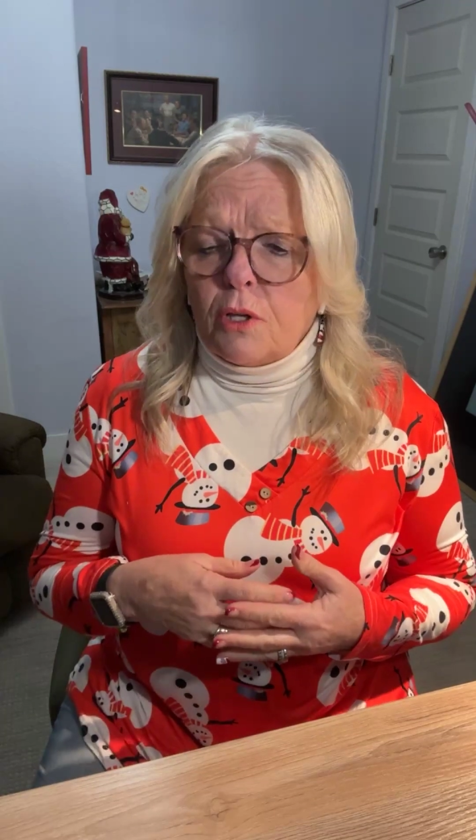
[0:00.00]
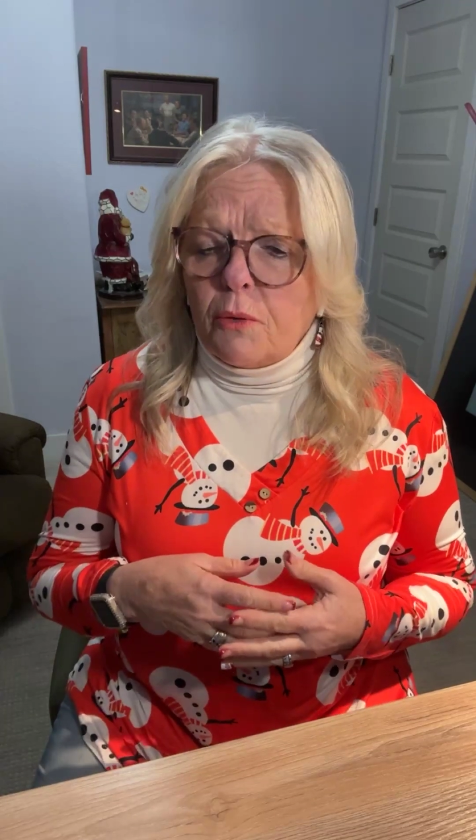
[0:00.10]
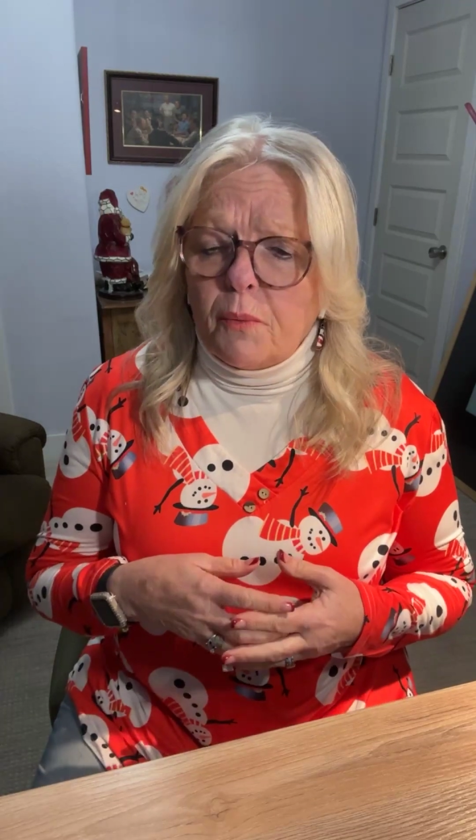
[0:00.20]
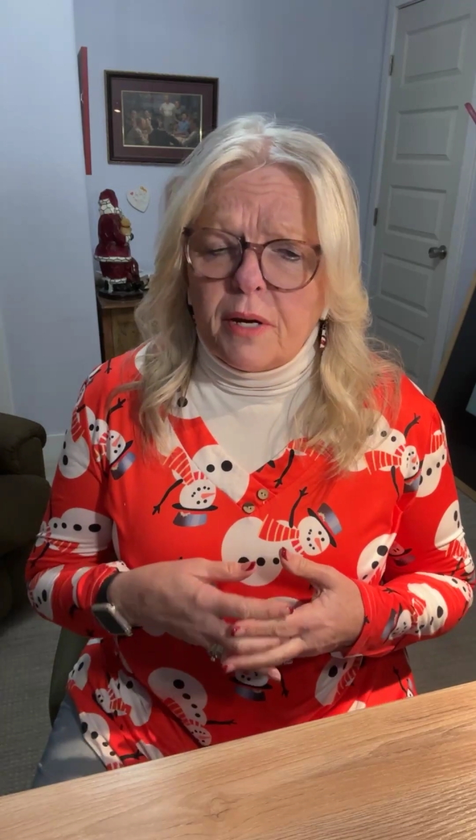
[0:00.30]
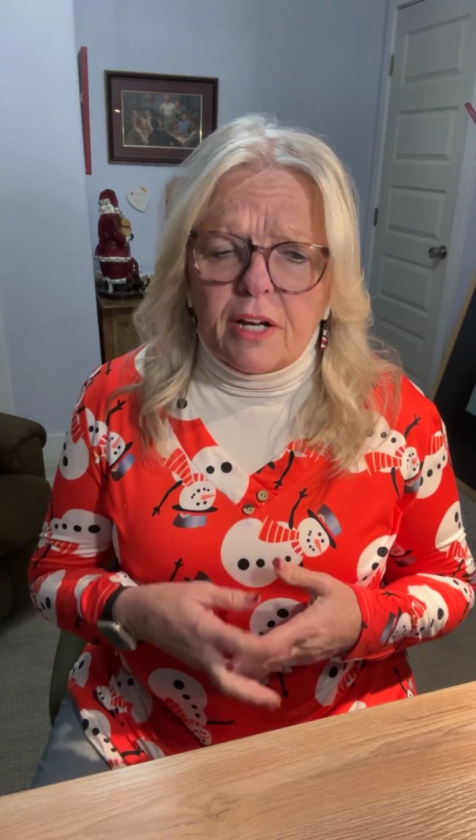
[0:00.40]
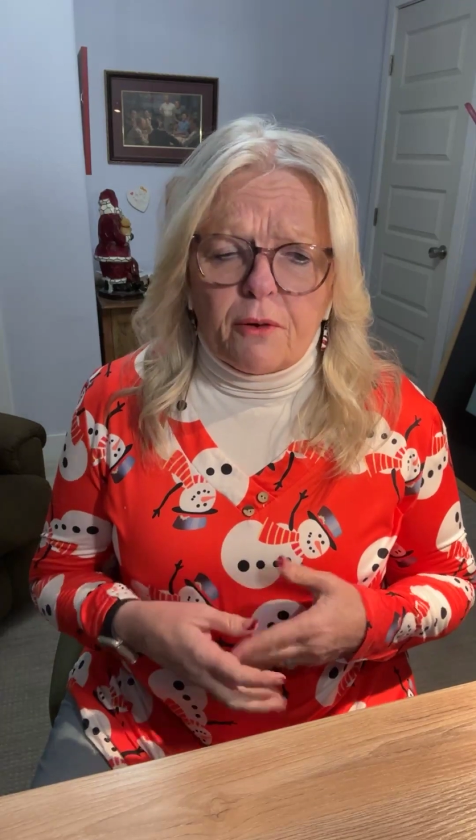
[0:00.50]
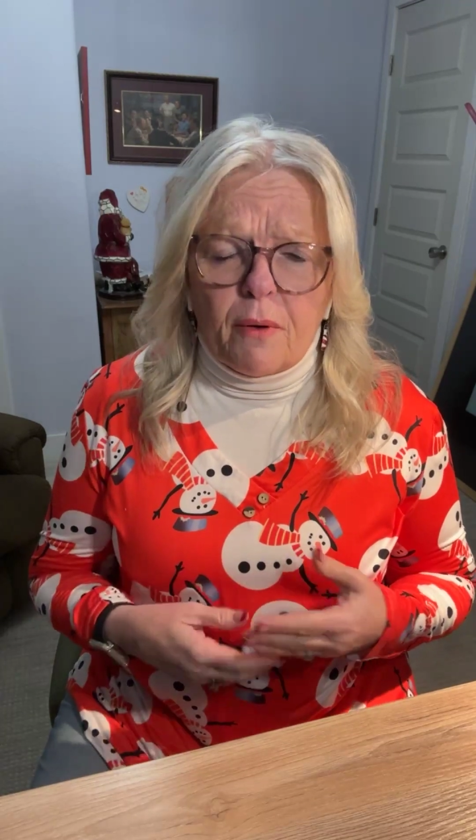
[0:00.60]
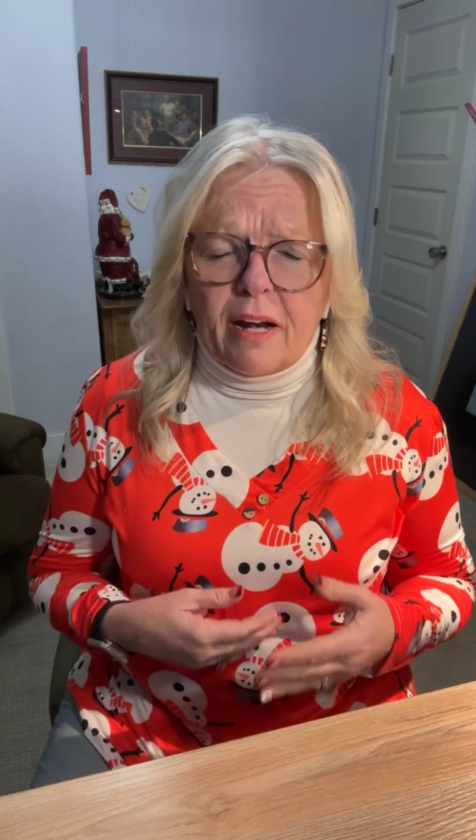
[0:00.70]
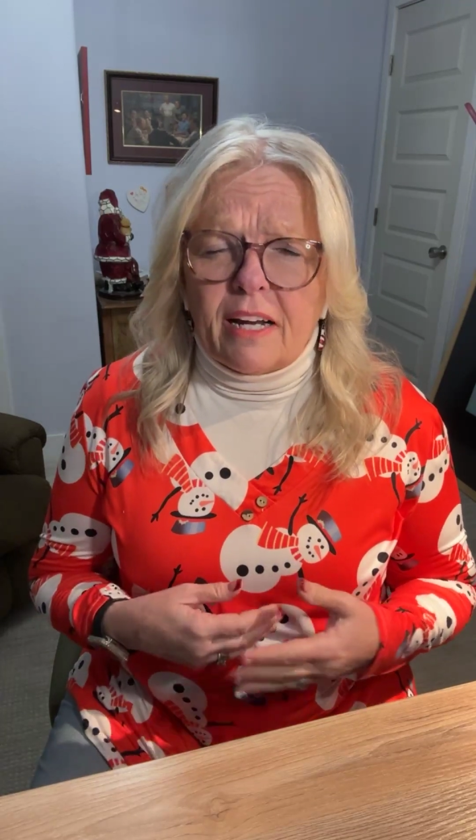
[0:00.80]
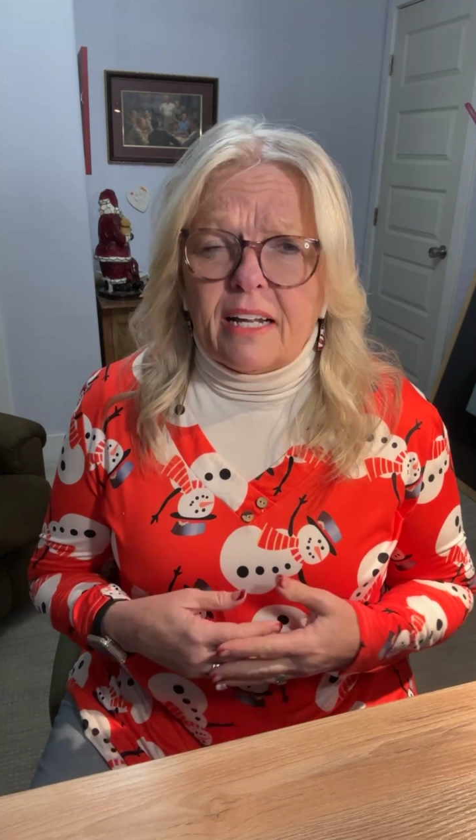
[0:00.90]
really
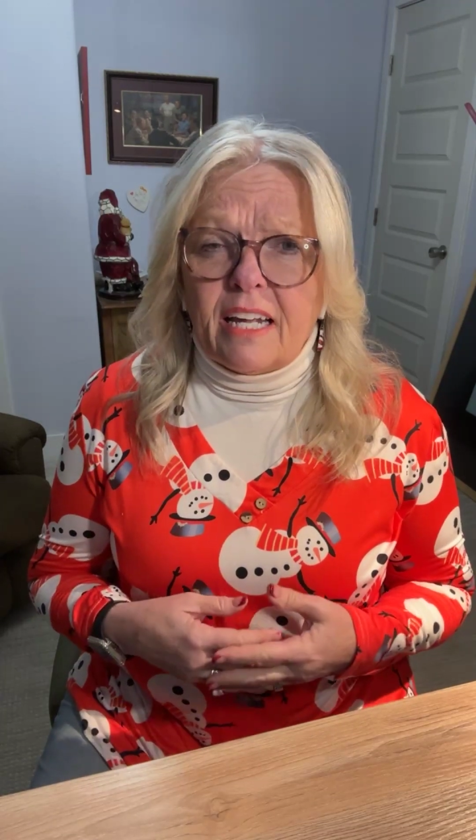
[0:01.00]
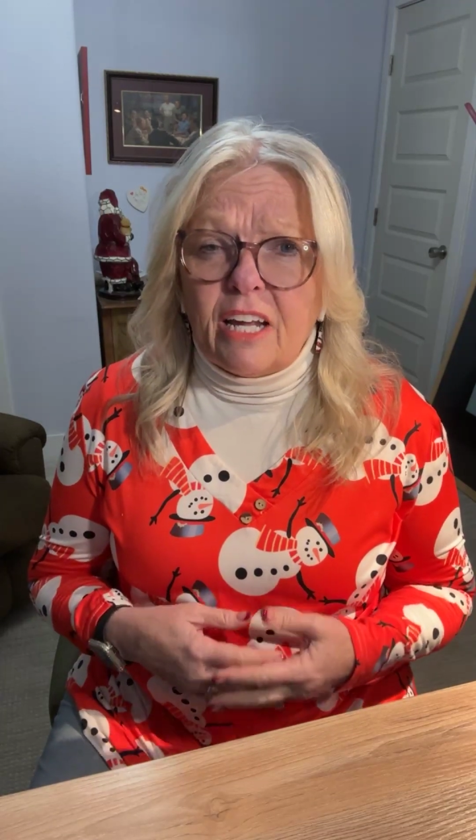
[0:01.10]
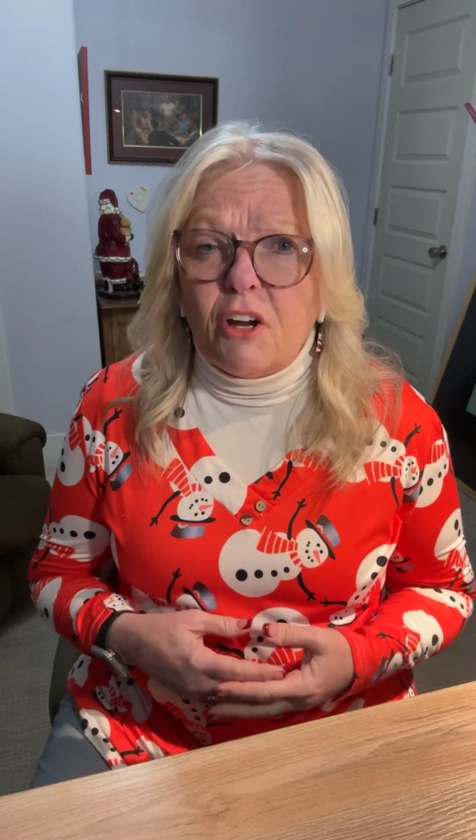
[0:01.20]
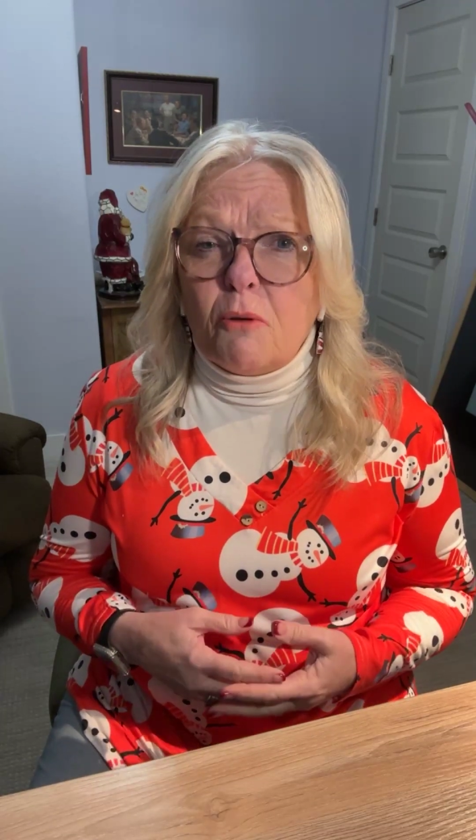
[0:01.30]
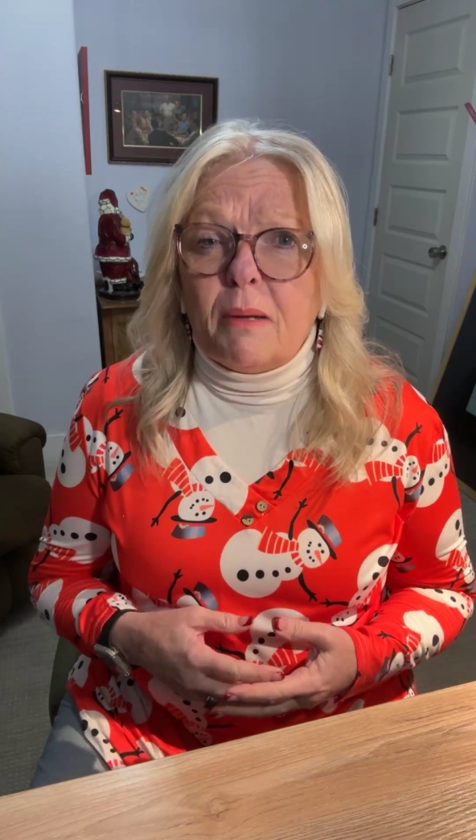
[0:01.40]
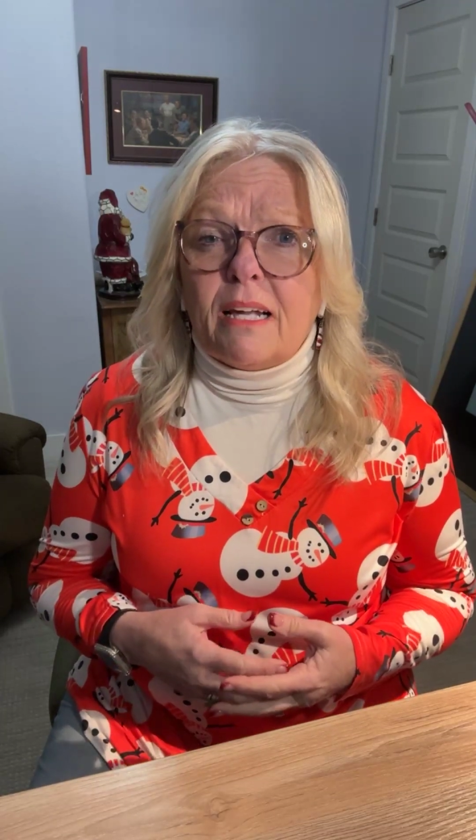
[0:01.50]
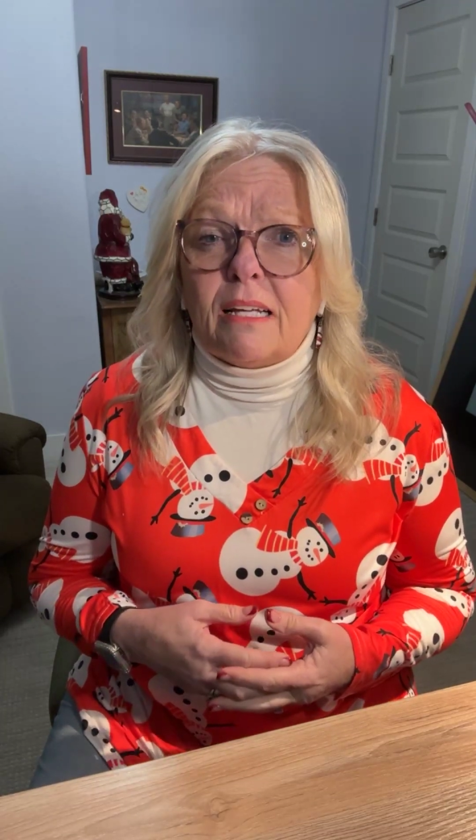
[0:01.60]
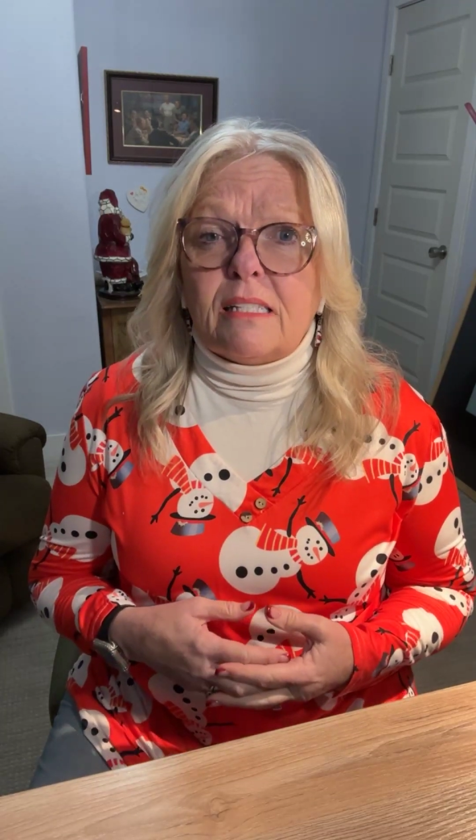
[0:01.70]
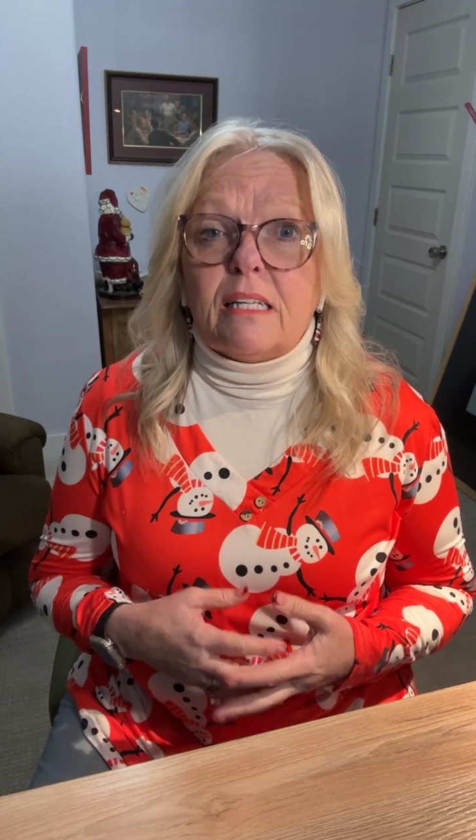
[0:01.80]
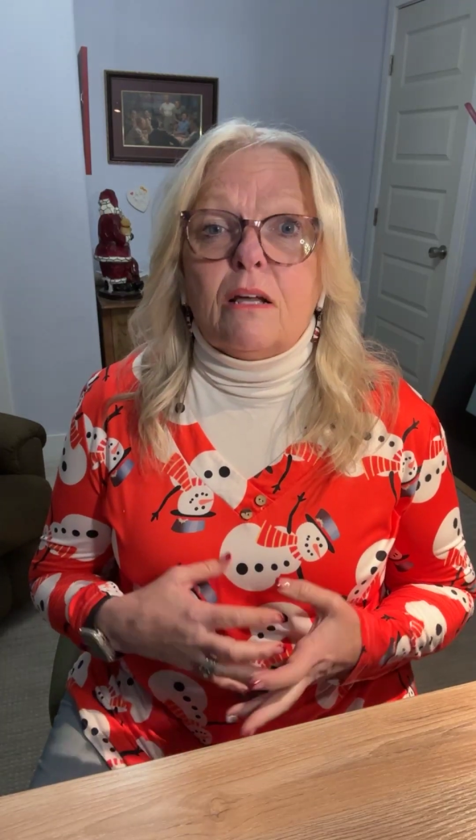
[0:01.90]
reiterate it here
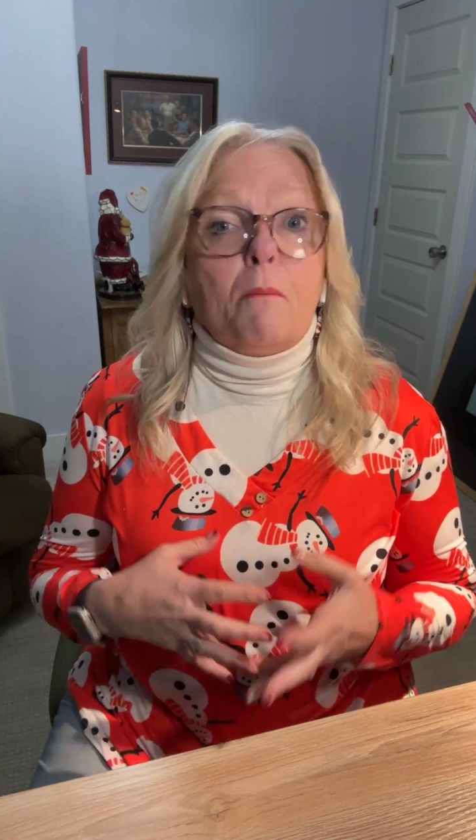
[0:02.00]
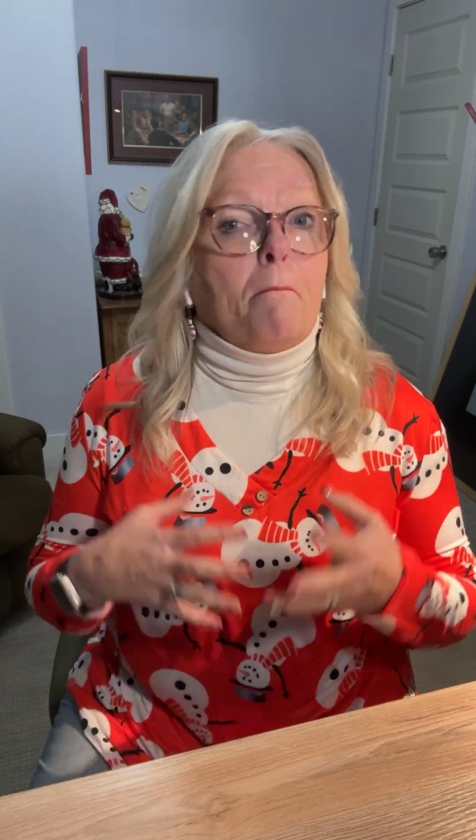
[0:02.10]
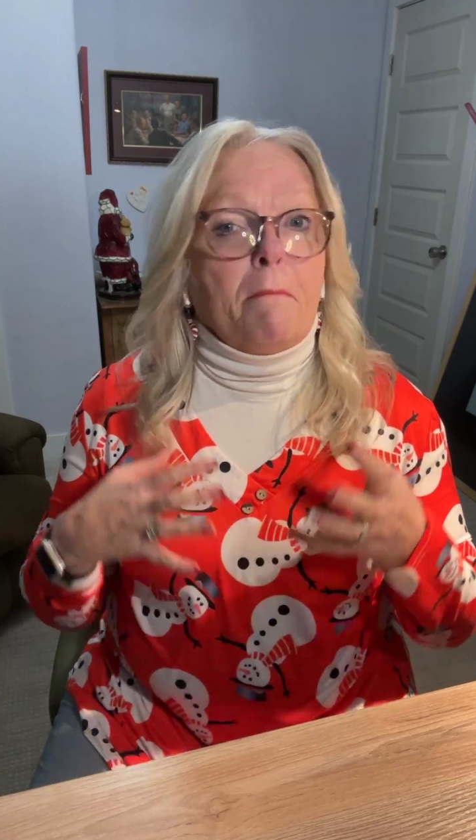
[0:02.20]
because,